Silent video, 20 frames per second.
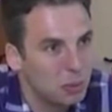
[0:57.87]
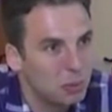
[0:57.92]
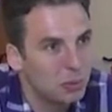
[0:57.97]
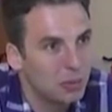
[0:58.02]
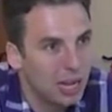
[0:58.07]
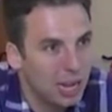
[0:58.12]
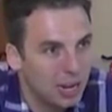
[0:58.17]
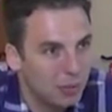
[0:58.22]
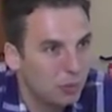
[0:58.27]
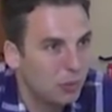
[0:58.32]

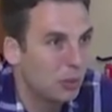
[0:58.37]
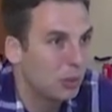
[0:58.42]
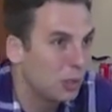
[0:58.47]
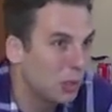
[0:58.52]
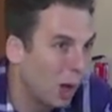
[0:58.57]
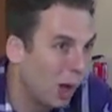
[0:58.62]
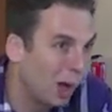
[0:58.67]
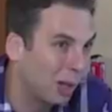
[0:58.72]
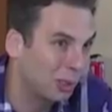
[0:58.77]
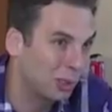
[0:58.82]
people have with their
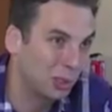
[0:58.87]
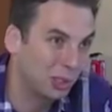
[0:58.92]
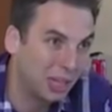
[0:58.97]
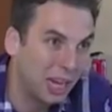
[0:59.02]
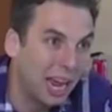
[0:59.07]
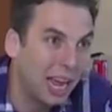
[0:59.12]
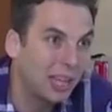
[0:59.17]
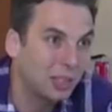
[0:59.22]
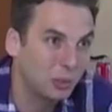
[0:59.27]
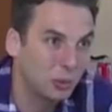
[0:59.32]
dogs or
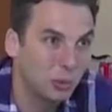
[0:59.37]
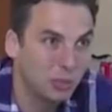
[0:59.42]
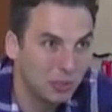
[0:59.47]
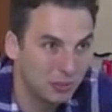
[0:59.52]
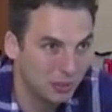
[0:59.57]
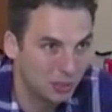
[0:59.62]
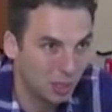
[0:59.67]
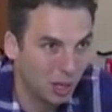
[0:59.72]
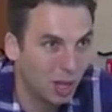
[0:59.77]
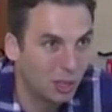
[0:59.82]
cats or
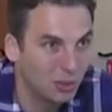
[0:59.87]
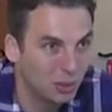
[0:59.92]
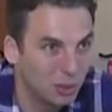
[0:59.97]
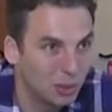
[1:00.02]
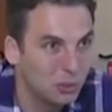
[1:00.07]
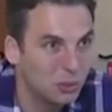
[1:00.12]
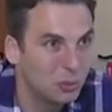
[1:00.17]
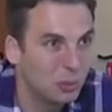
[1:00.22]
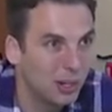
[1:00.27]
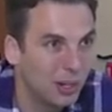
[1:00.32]
even
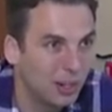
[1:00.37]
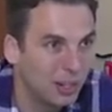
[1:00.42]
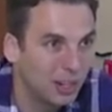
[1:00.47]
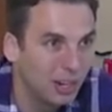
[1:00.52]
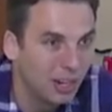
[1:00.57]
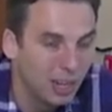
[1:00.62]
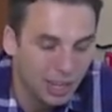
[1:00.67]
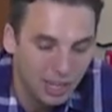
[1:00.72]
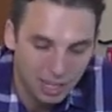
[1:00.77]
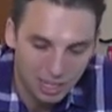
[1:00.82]
toddlers, where